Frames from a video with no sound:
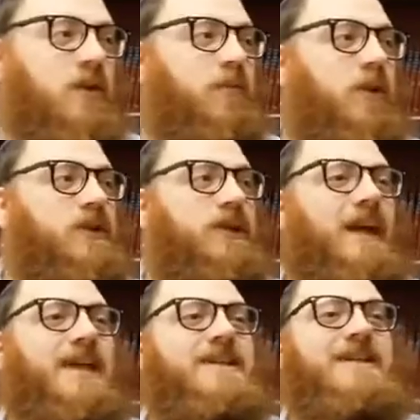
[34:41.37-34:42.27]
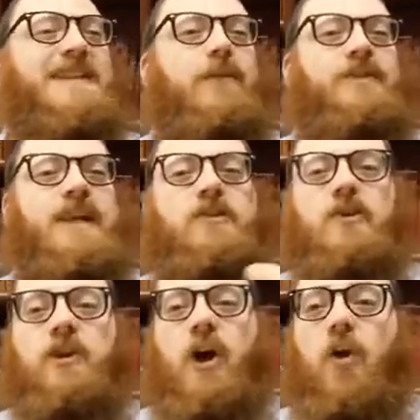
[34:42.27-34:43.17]
The person has a
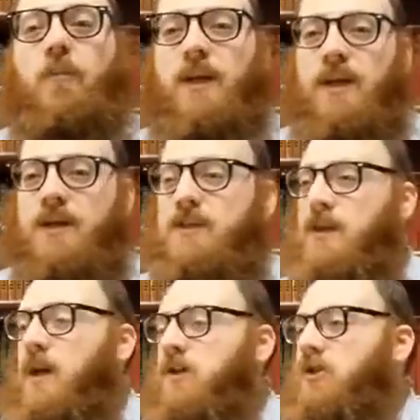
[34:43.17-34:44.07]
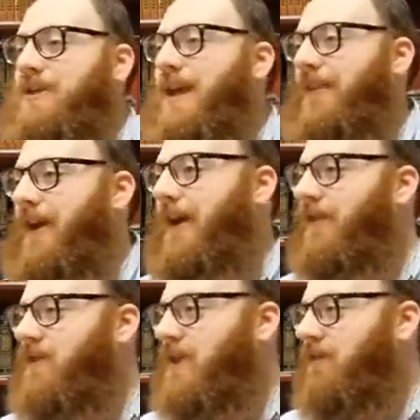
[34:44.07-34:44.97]
self-centered openness, just like they can
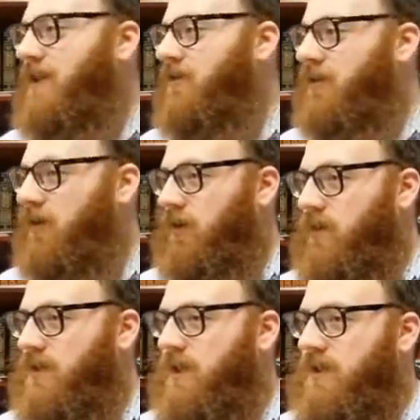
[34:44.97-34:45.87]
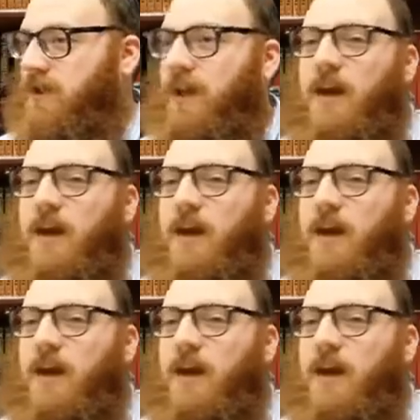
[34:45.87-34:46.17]
have a self-centered closeness.